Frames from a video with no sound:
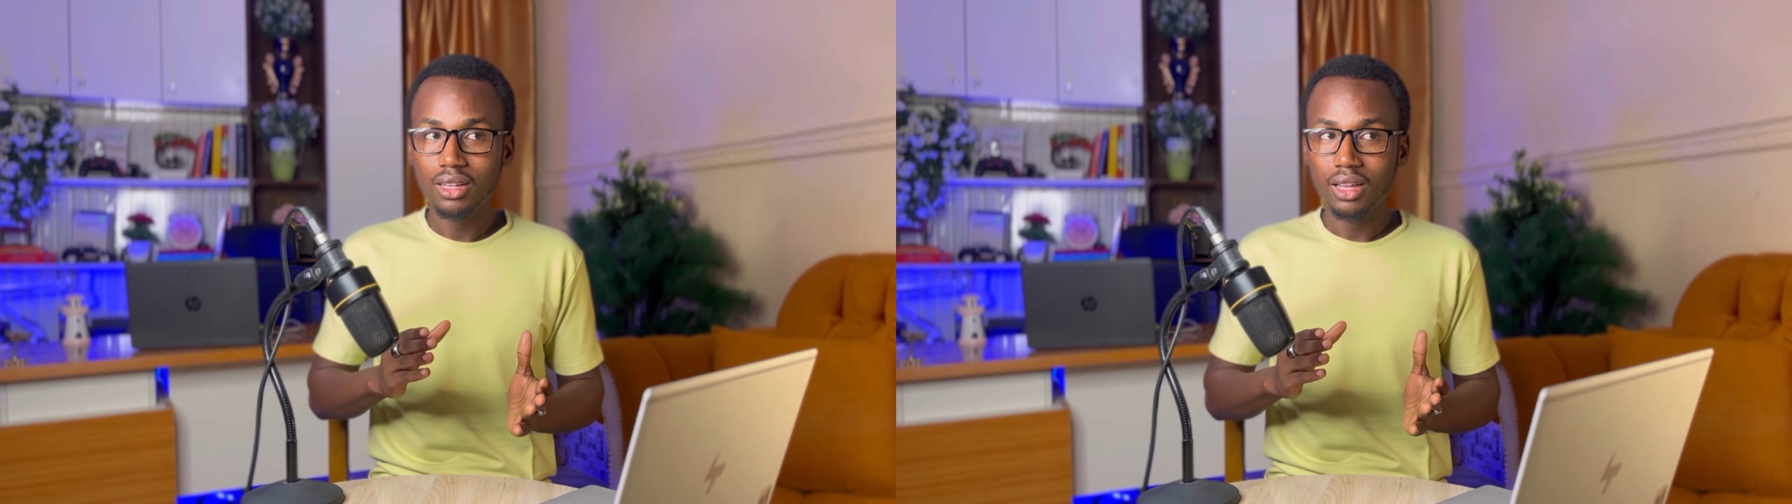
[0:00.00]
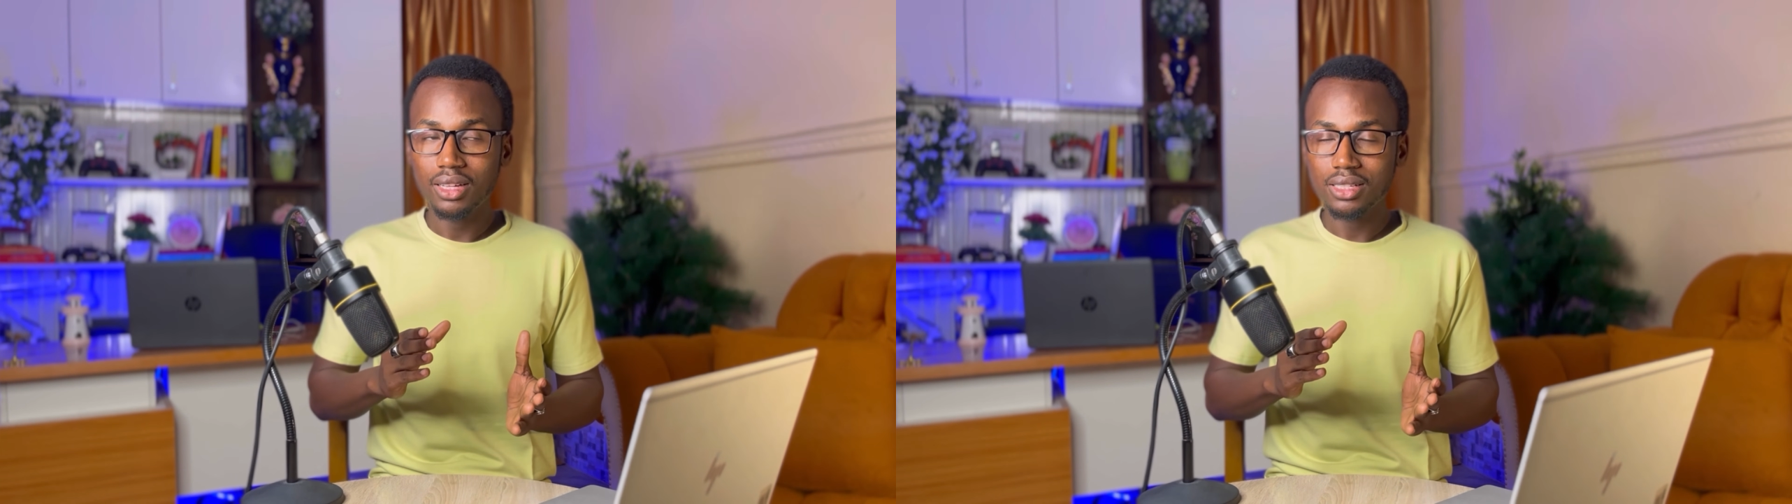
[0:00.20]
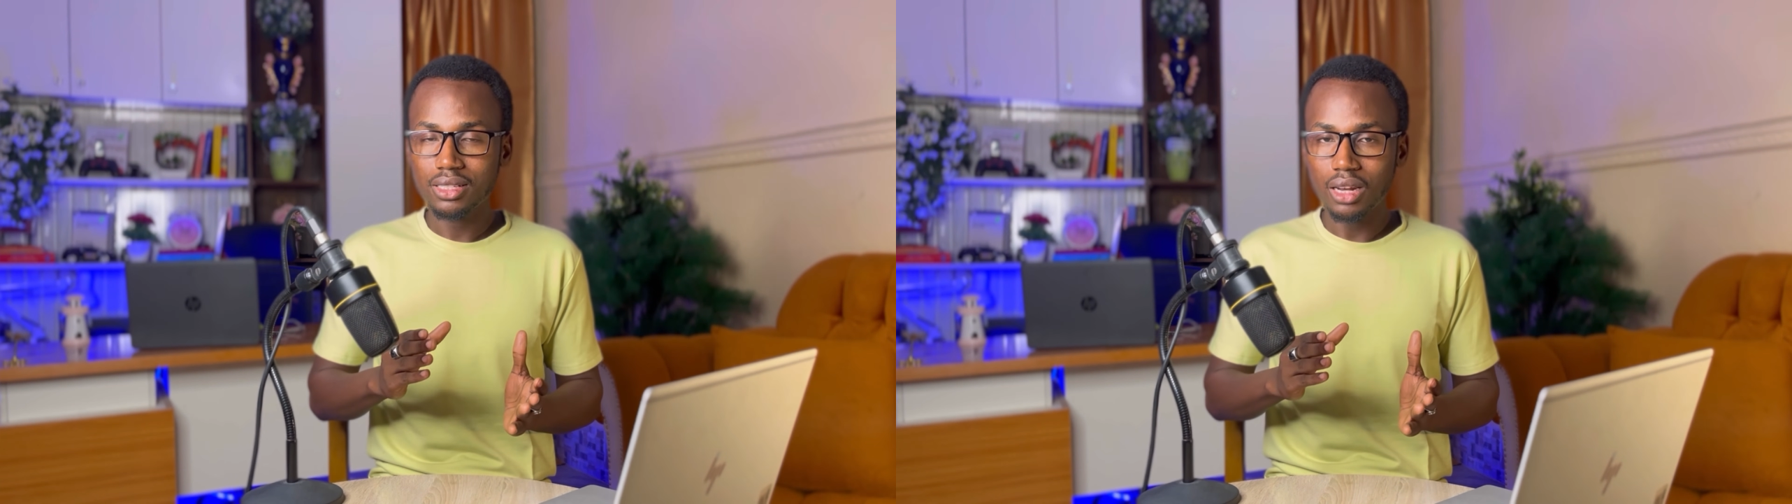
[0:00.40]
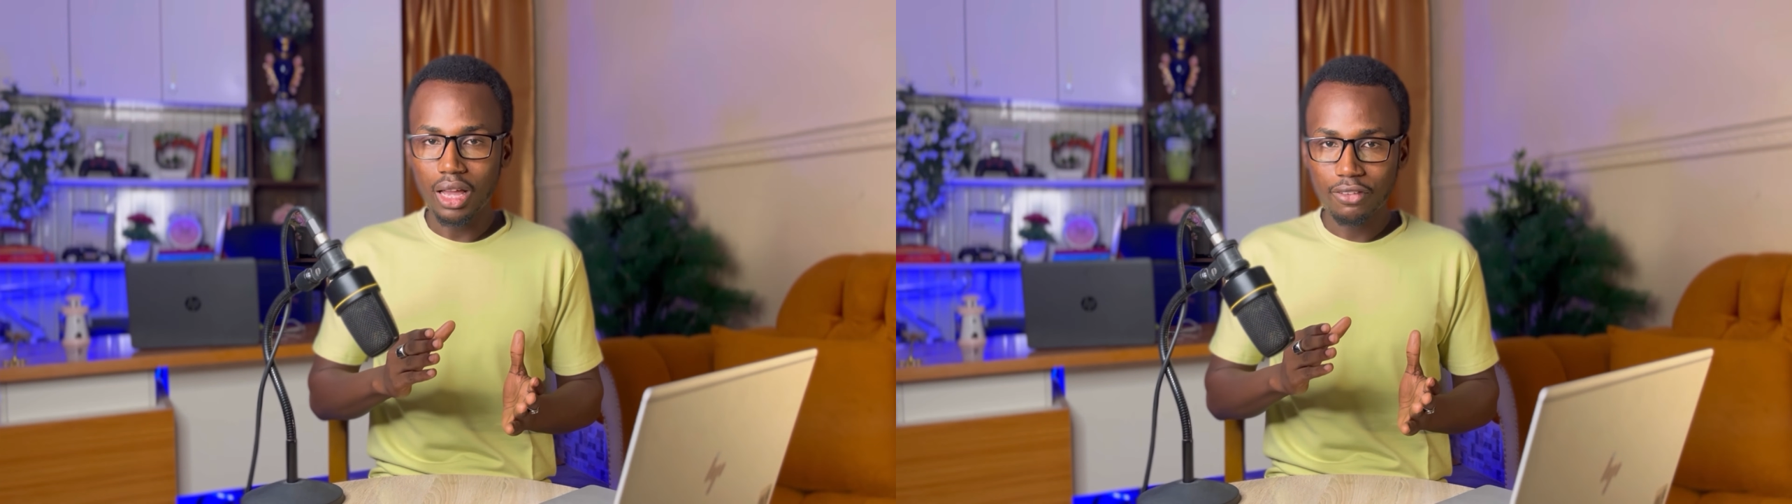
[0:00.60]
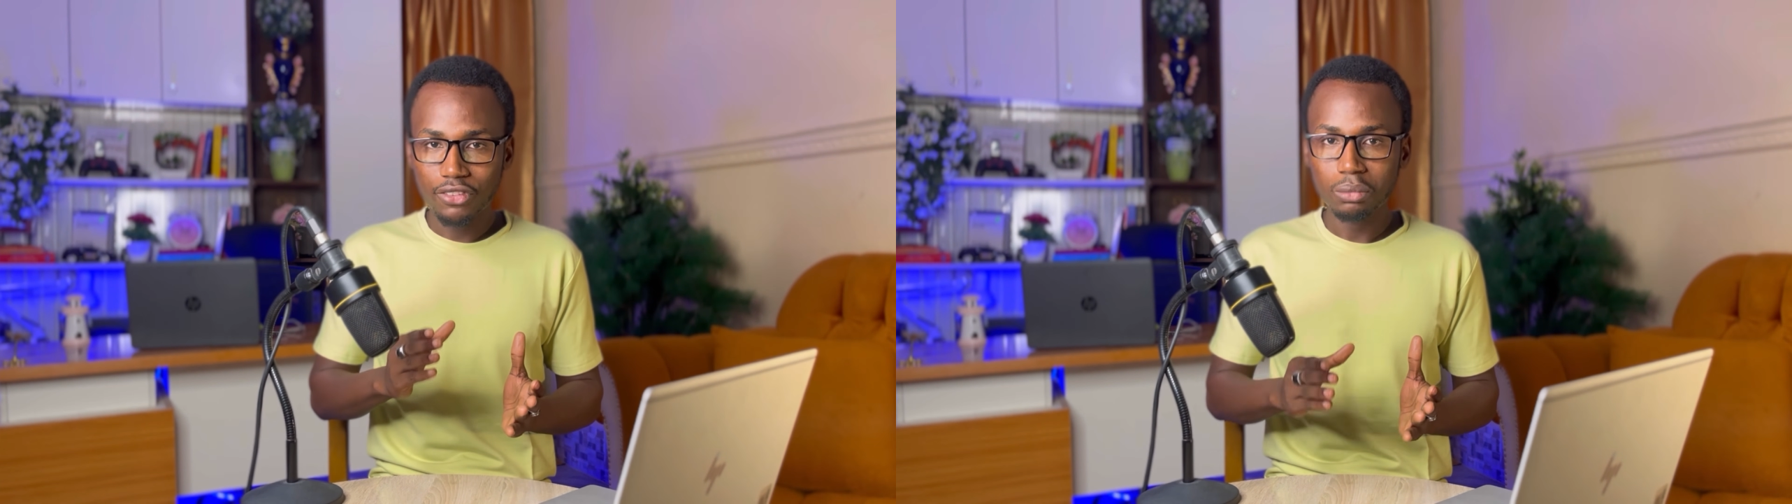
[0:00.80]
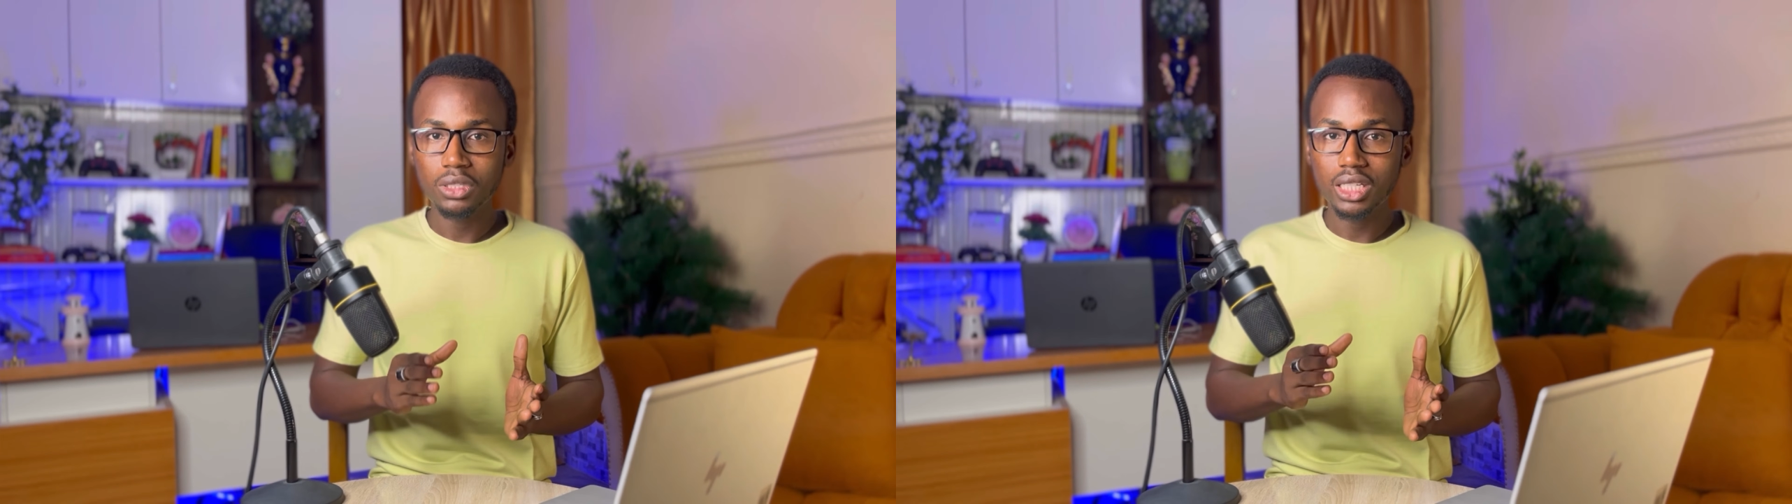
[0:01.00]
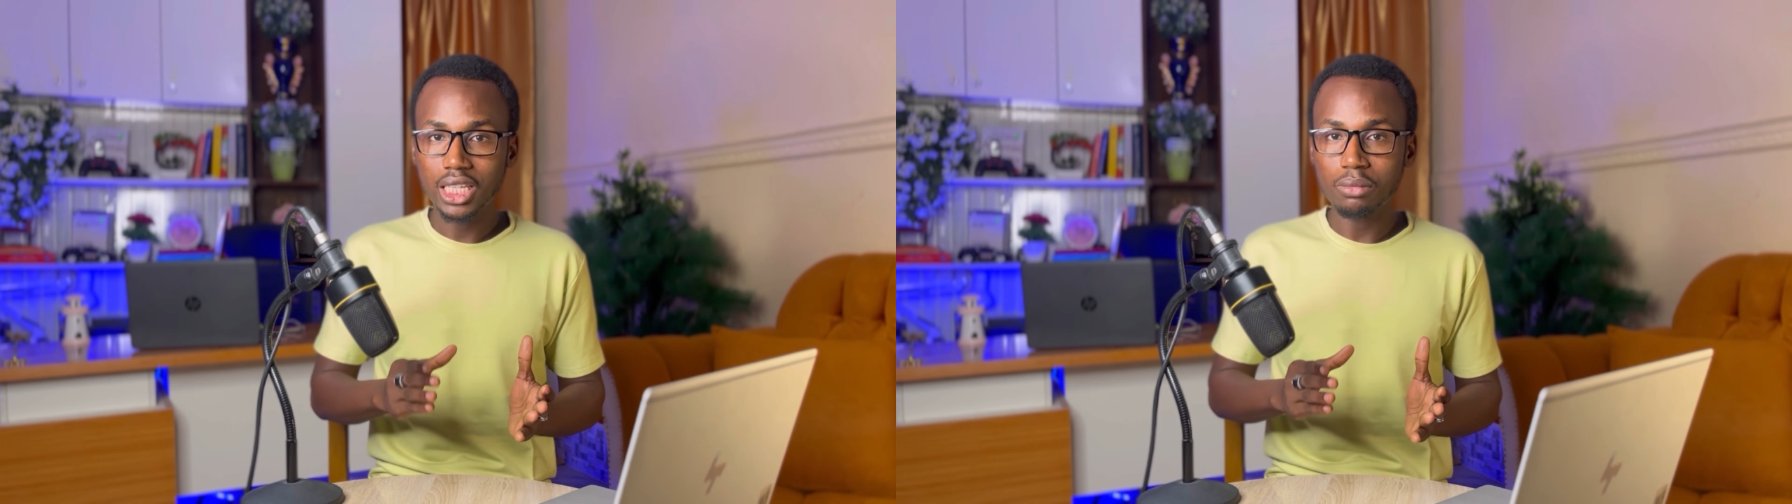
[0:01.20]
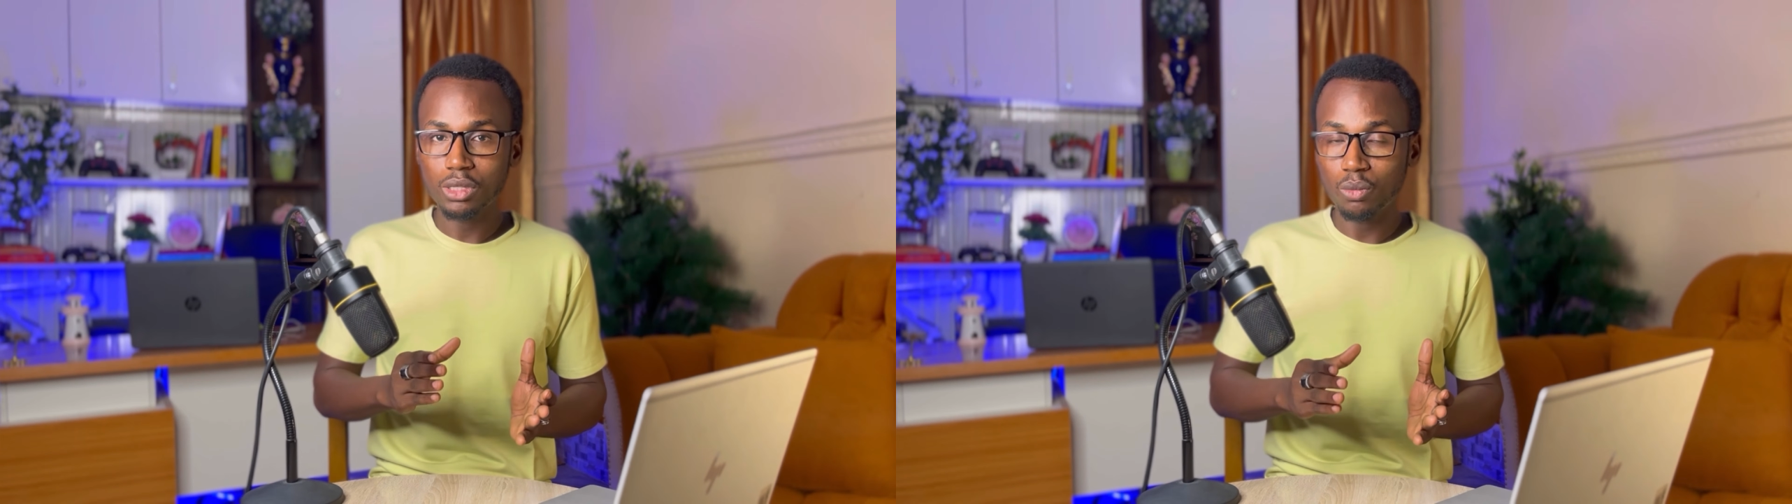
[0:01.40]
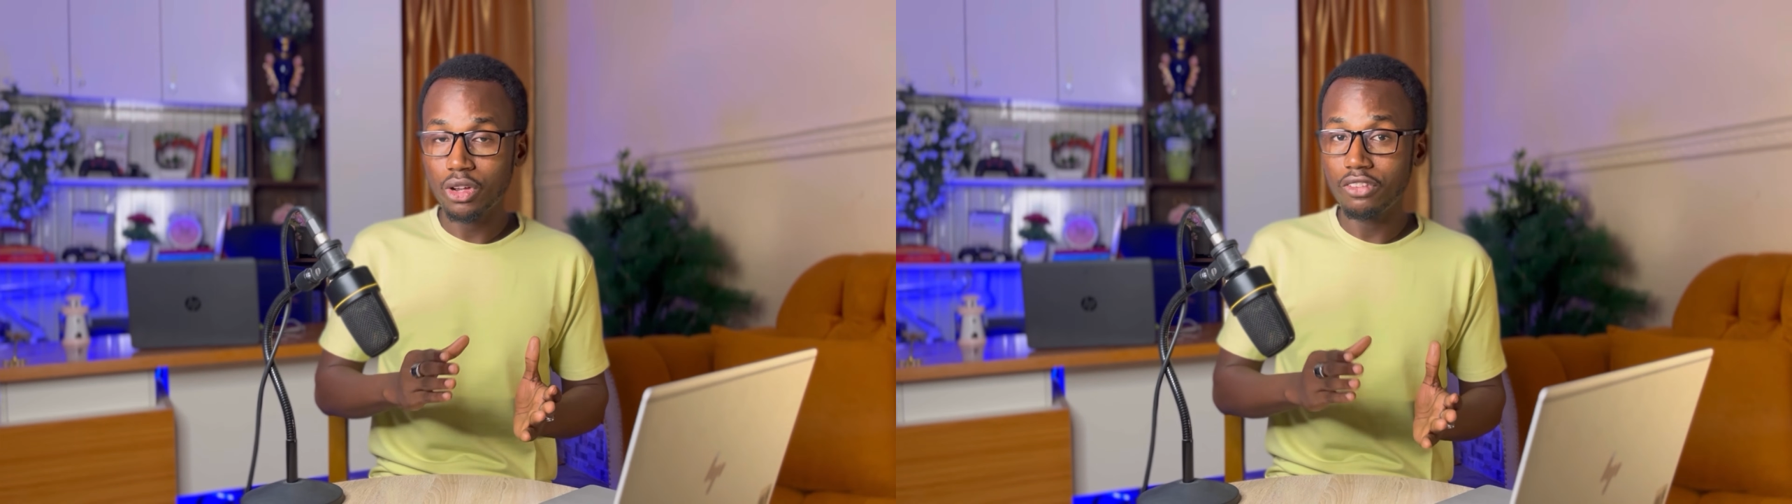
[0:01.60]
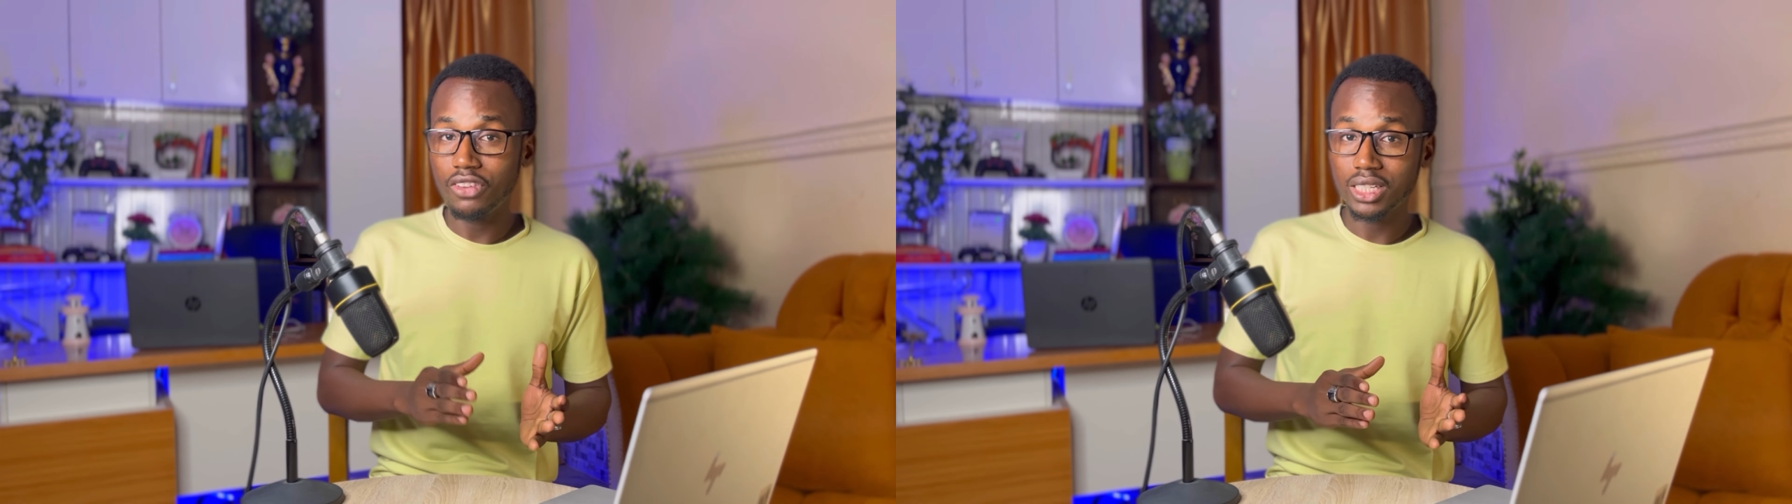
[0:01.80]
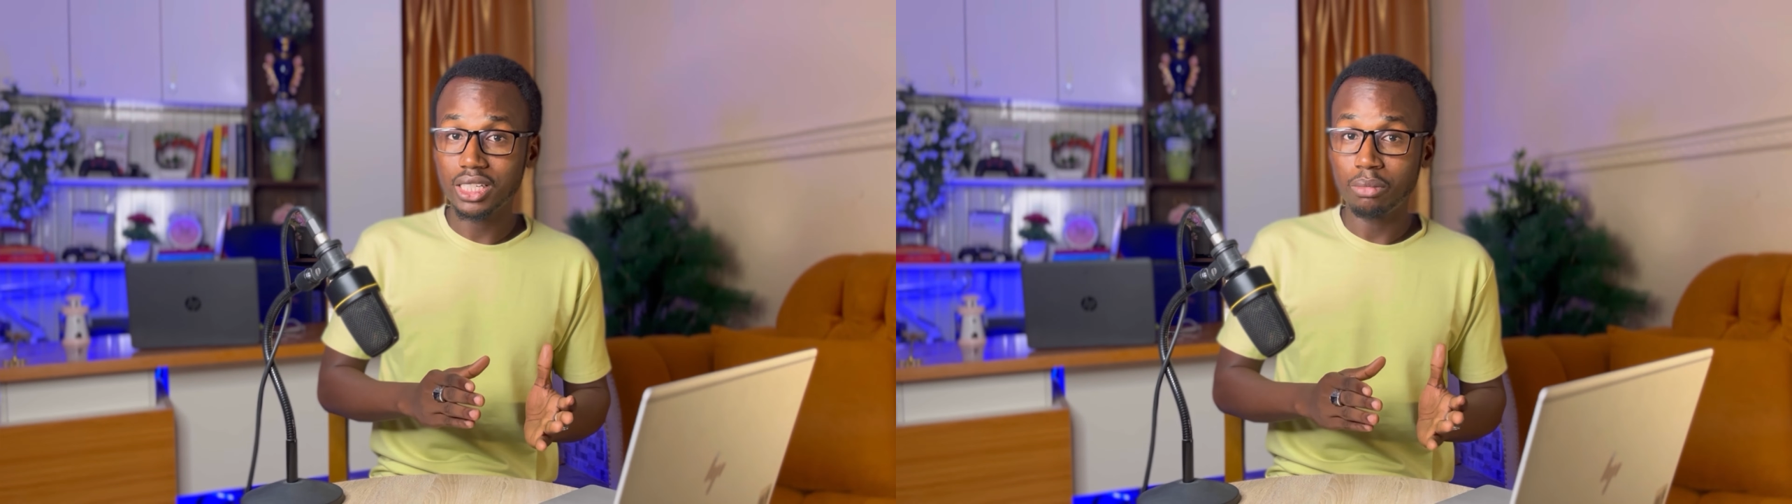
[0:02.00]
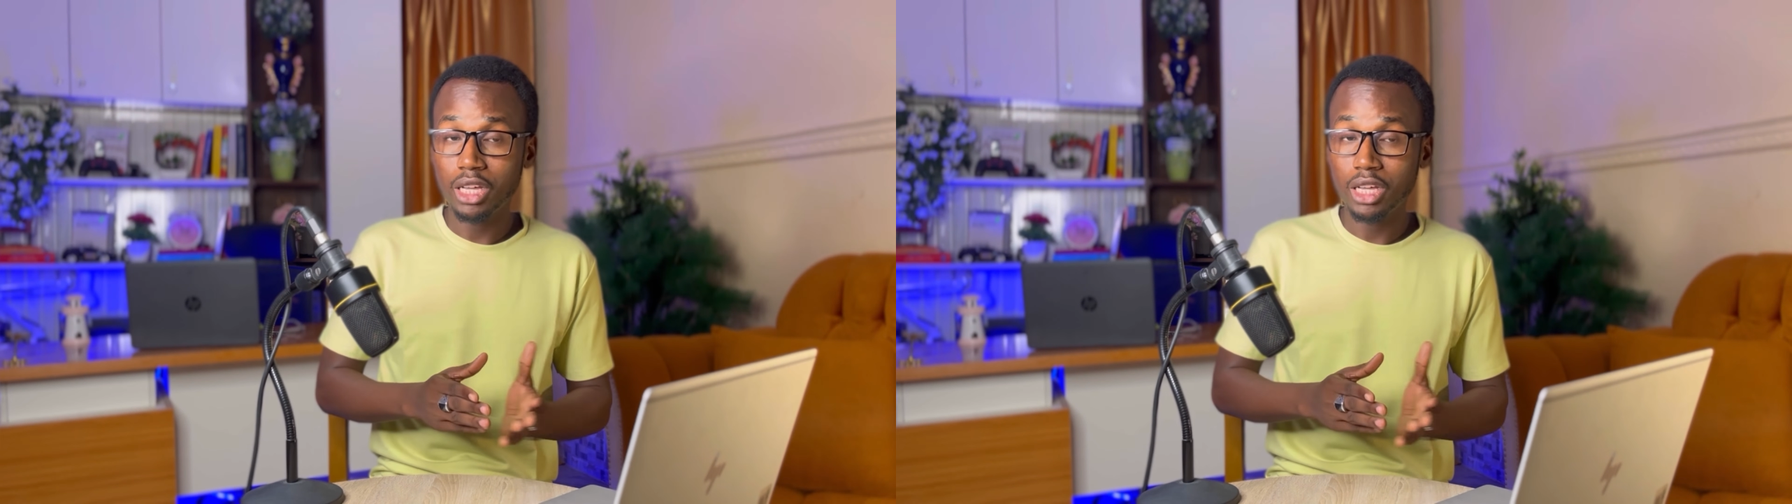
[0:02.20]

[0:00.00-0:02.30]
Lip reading: is like 50 times more effective,